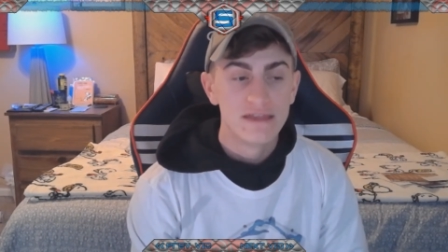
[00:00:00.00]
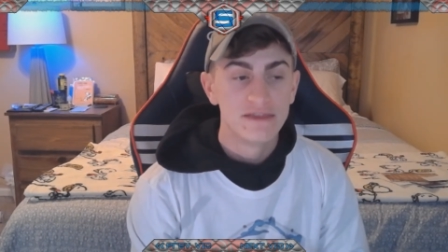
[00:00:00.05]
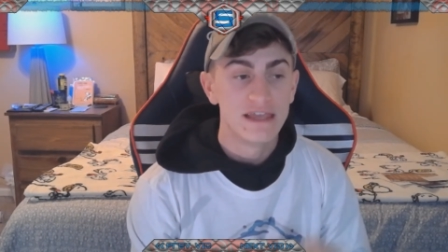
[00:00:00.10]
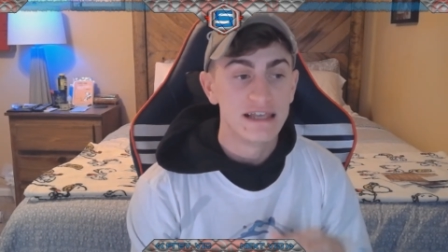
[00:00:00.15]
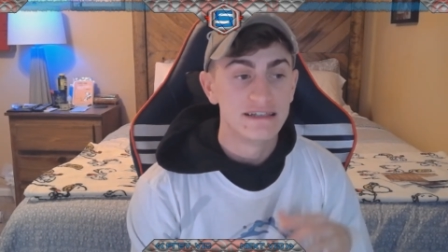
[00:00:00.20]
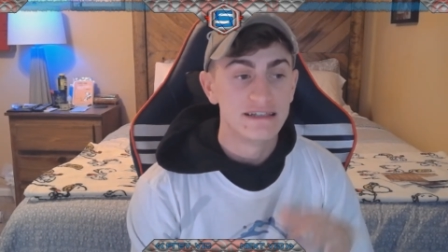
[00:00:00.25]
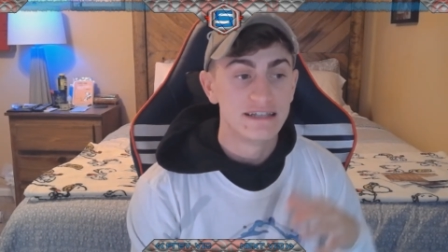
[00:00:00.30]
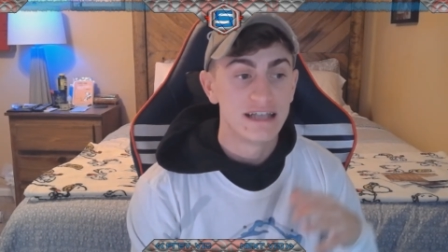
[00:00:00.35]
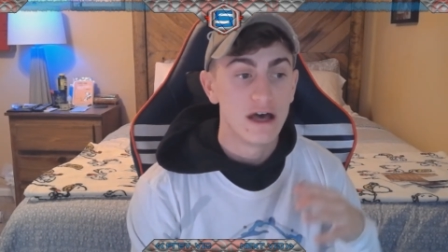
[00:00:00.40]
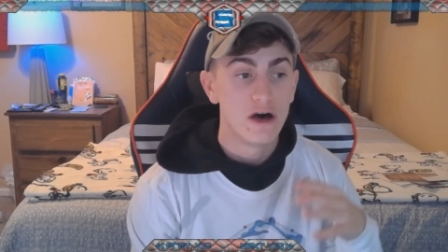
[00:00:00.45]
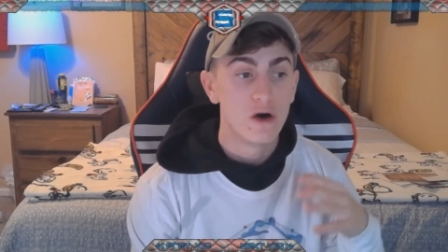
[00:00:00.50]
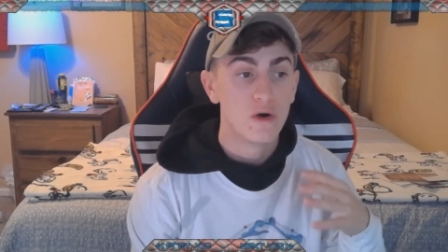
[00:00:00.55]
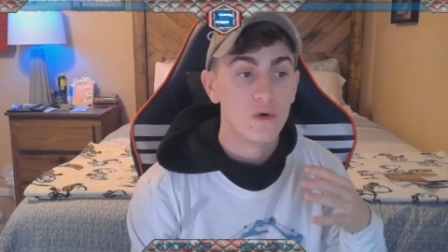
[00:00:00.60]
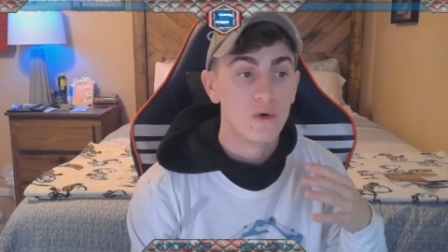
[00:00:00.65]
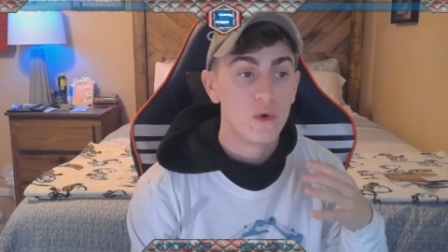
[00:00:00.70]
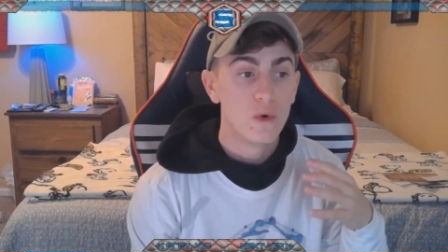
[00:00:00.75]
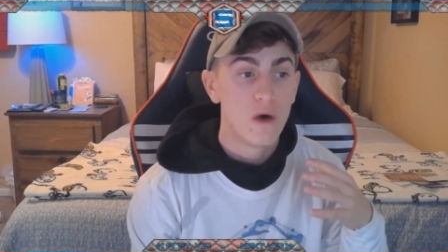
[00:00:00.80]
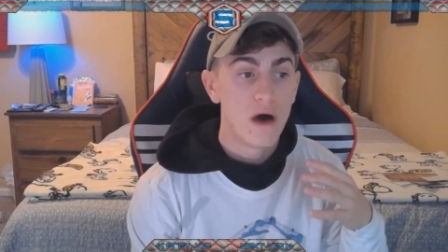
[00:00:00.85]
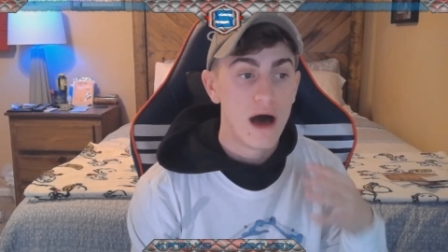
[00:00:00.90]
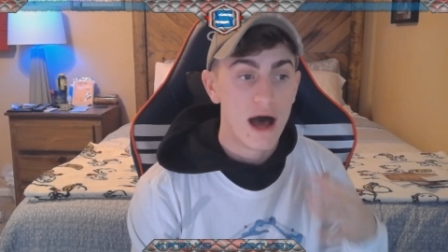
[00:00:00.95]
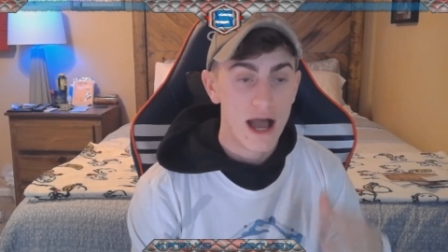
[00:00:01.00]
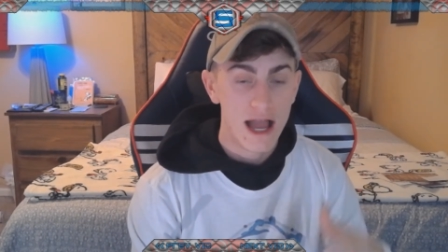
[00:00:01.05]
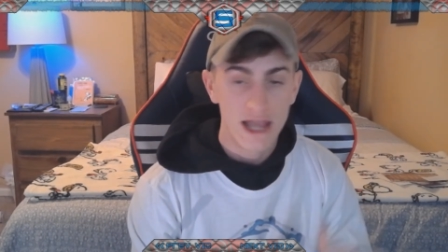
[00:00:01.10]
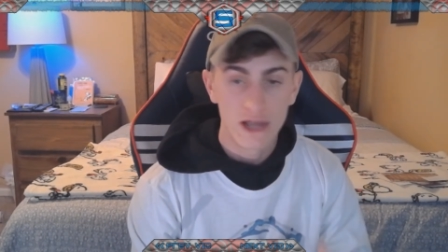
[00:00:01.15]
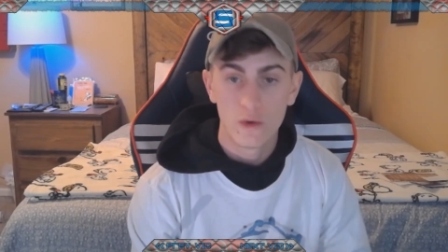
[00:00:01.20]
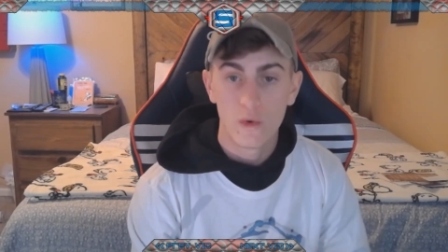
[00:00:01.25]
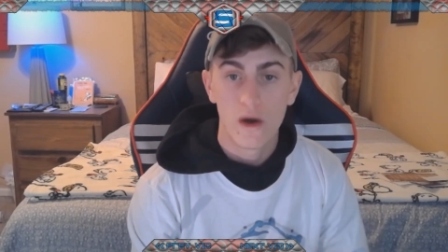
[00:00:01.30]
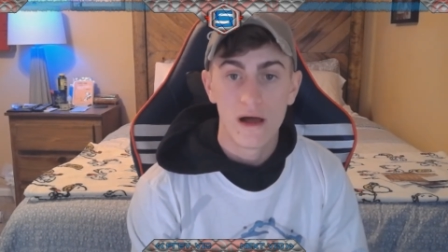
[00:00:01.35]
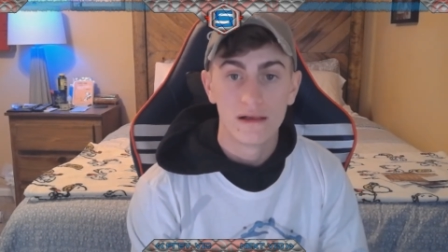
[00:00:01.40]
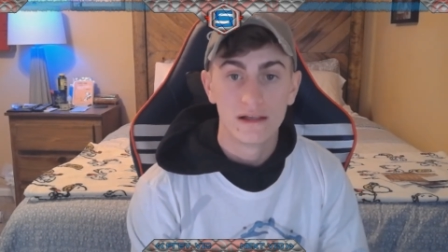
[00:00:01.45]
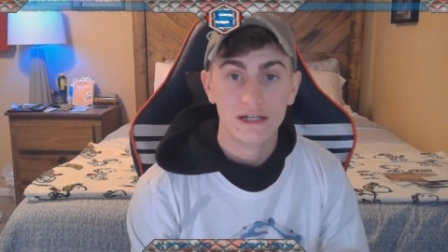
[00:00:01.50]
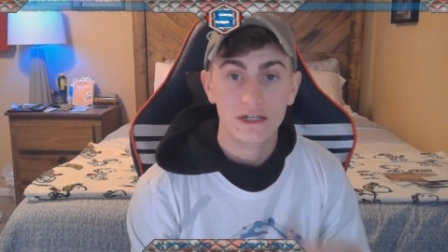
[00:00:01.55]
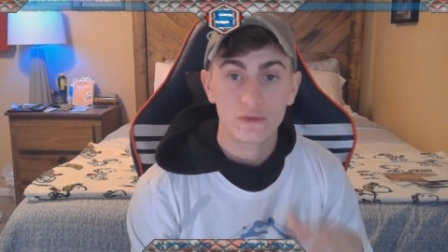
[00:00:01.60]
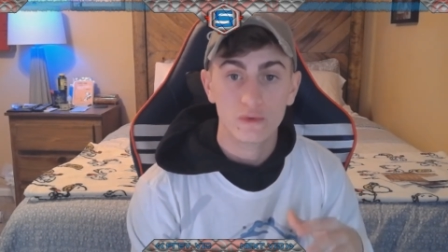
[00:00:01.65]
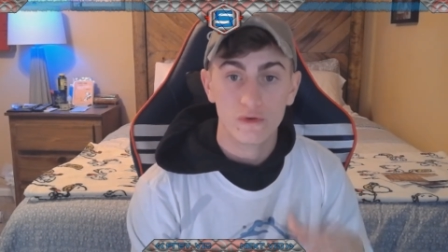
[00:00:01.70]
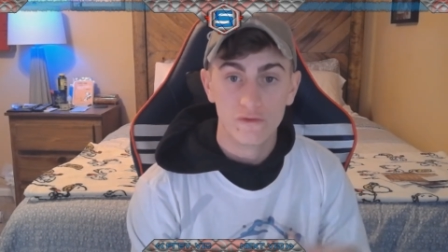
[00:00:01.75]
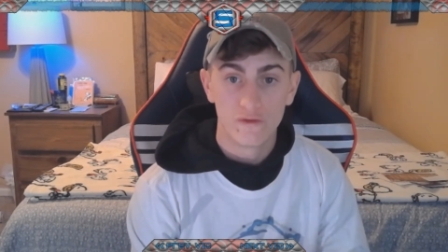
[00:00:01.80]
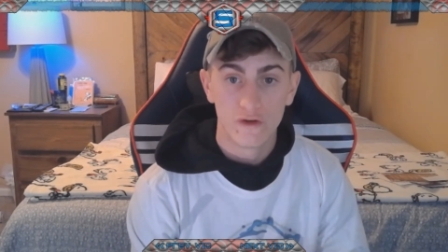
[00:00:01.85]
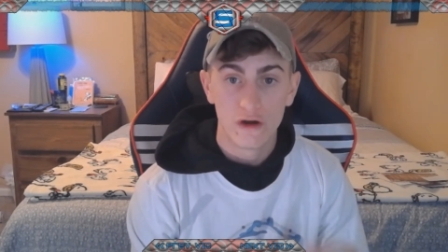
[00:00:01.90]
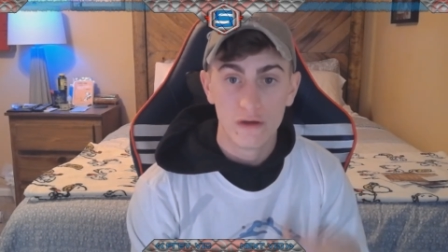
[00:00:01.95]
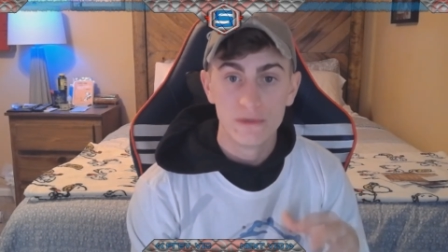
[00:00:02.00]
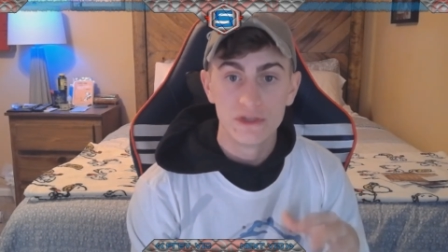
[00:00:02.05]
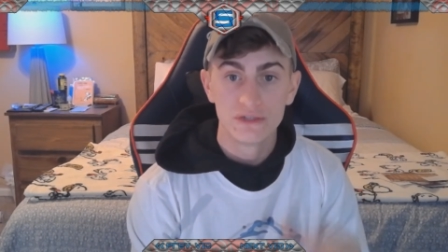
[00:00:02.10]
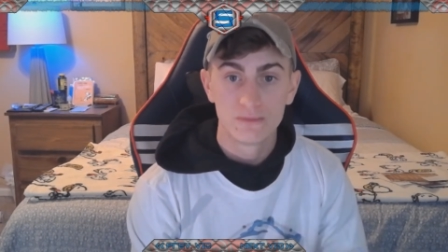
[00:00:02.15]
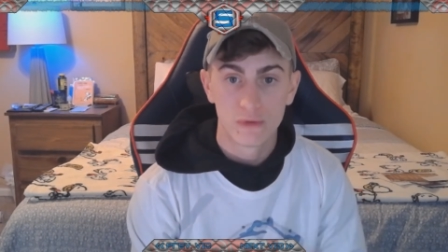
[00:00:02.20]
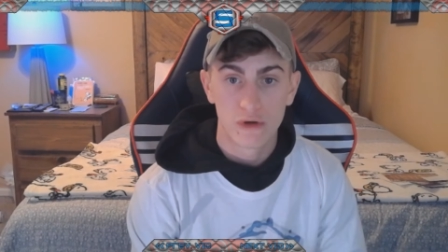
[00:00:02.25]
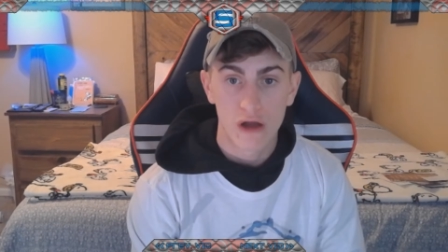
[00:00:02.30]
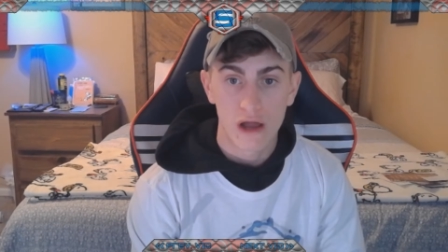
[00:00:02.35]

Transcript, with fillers: they sell high quality refurbished